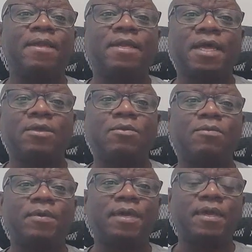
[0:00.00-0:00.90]
Then you
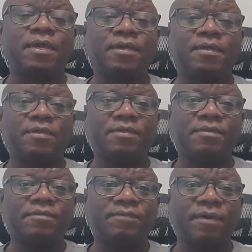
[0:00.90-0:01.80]
pay
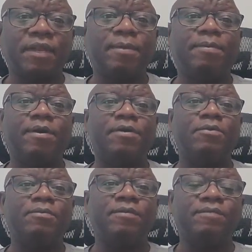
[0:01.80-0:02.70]
for labor,
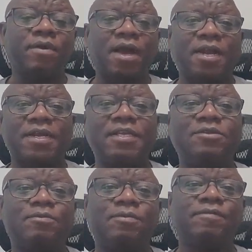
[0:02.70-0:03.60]
you pay for
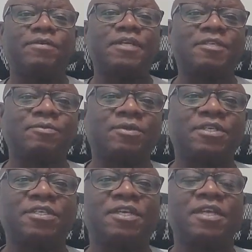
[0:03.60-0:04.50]
carriage, you pay for
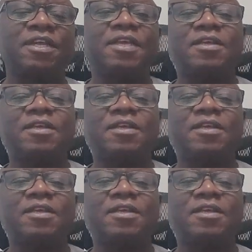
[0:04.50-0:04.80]
transportation,